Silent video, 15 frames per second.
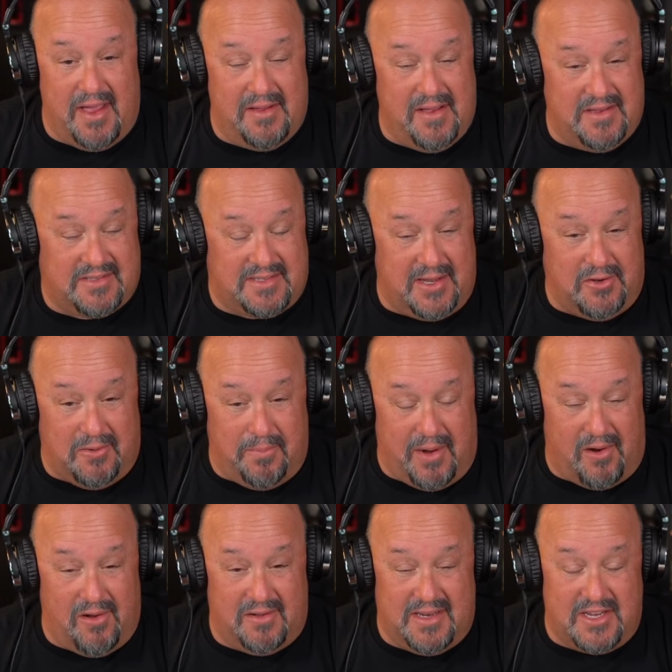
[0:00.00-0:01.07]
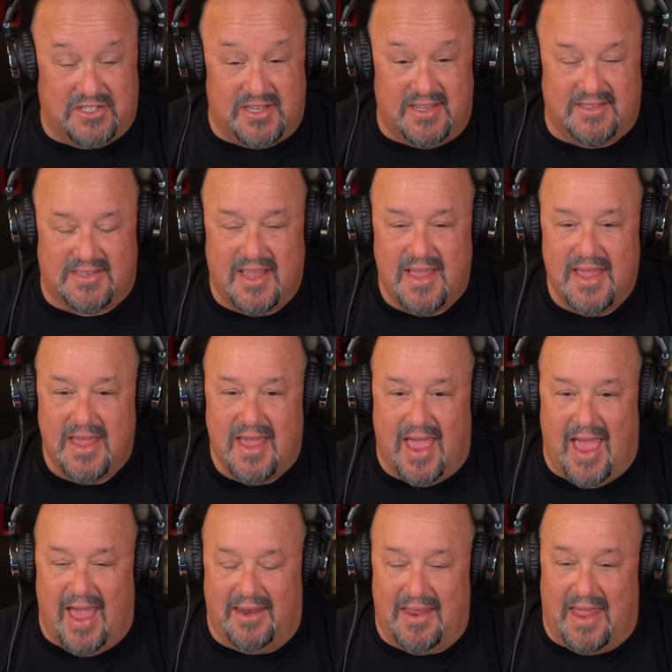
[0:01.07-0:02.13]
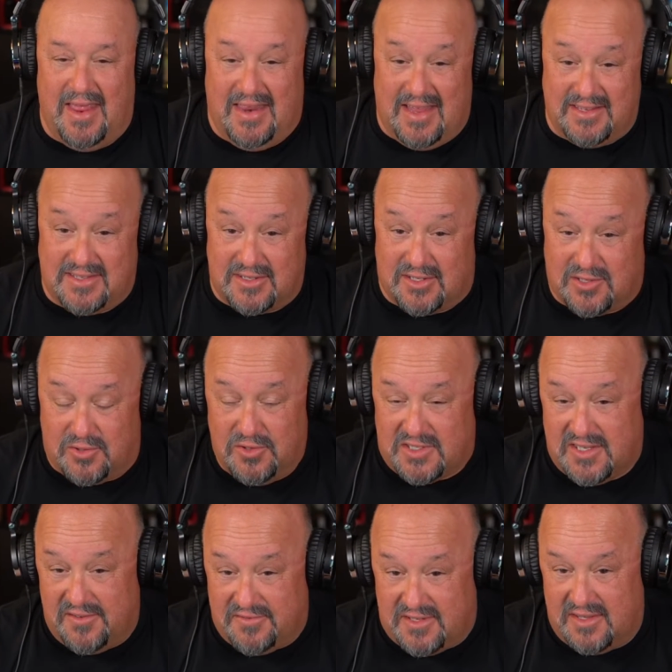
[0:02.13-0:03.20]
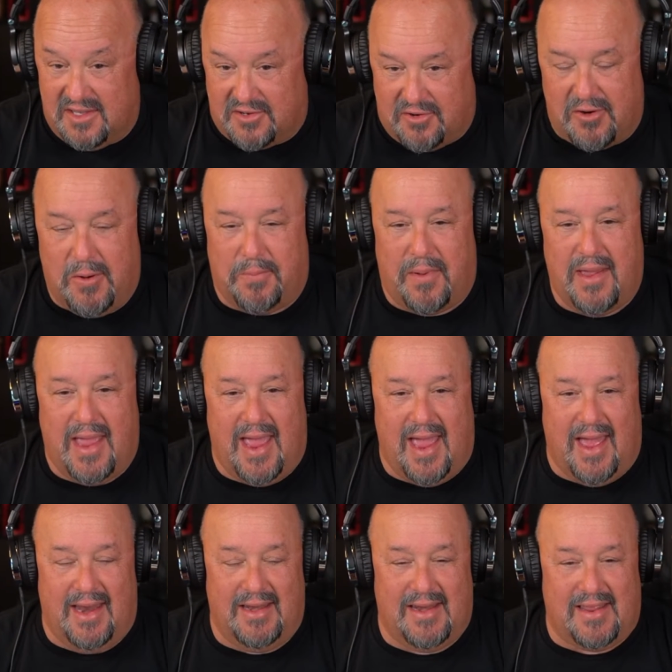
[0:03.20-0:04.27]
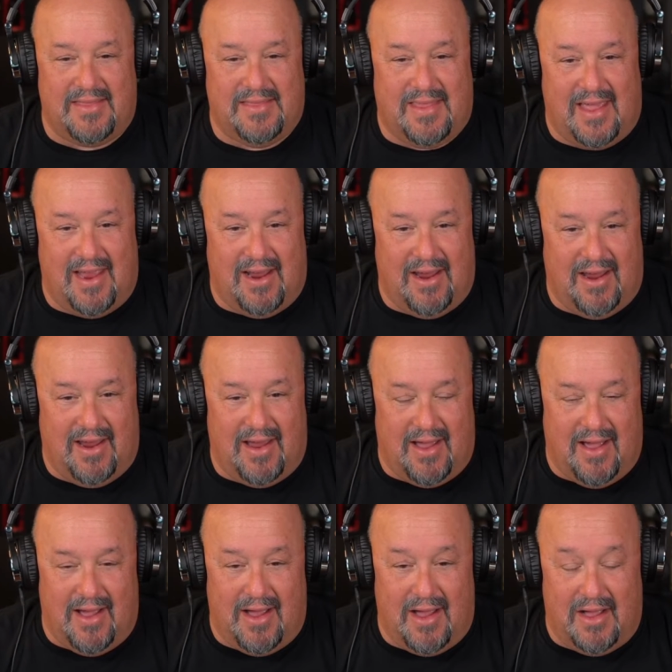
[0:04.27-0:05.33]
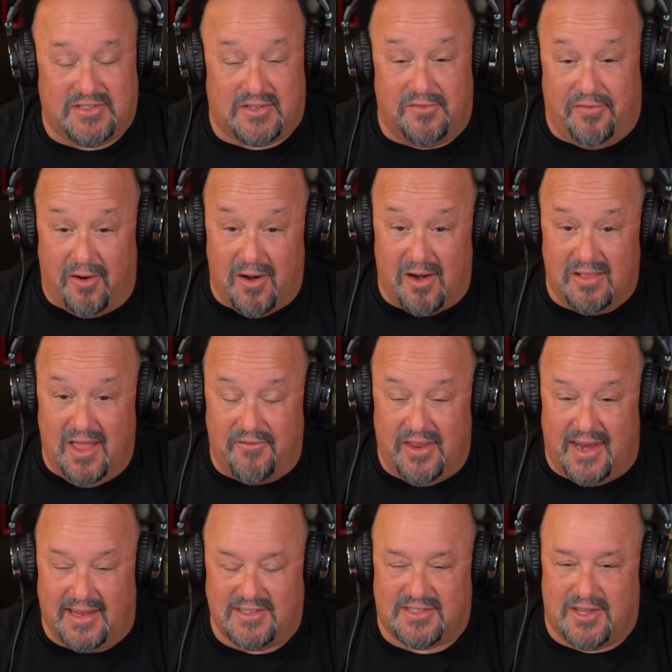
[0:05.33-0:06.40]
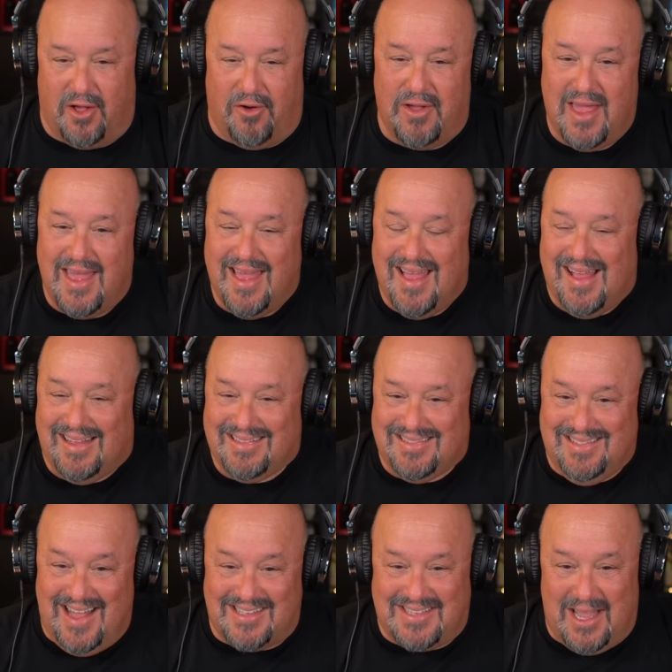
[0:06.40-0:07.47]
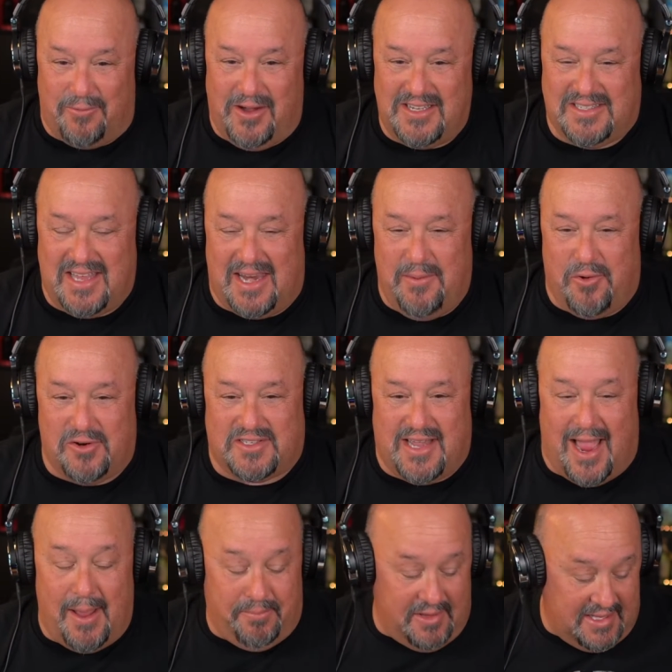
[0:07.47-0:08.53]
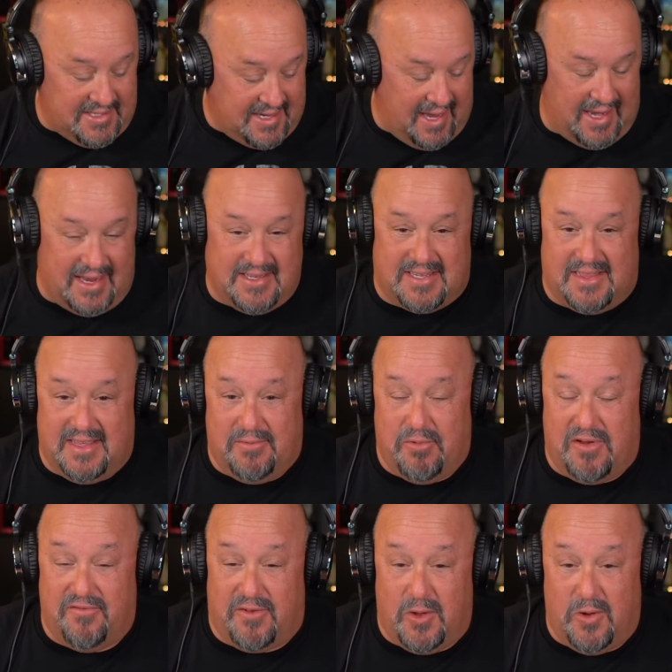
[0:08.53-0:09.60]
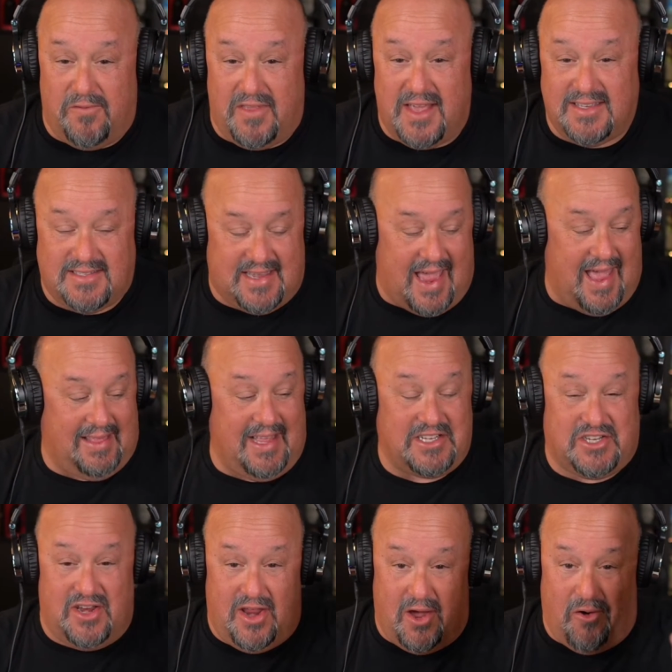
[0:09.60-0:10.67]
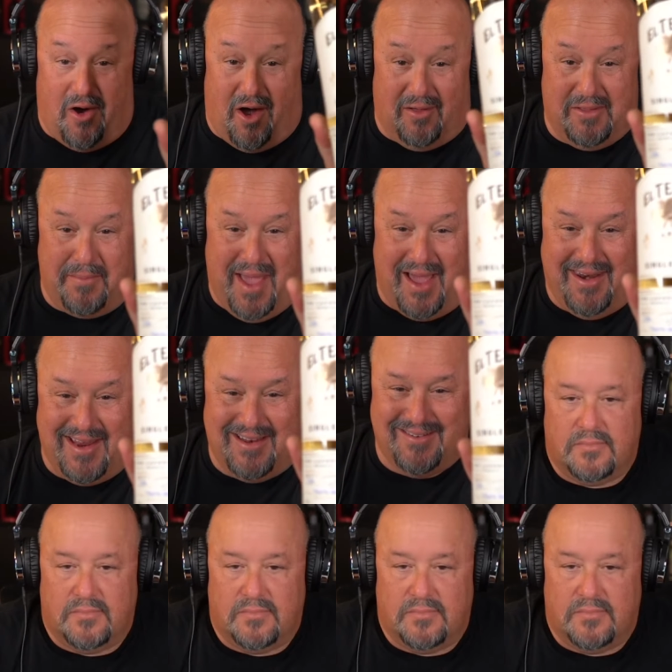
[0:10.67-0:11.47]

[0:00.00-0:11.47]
single barrel editions, and it is exclusive to the group, and they so far are loving it. So let's not waste any more time. Let's get into the review of this and let you know all about it.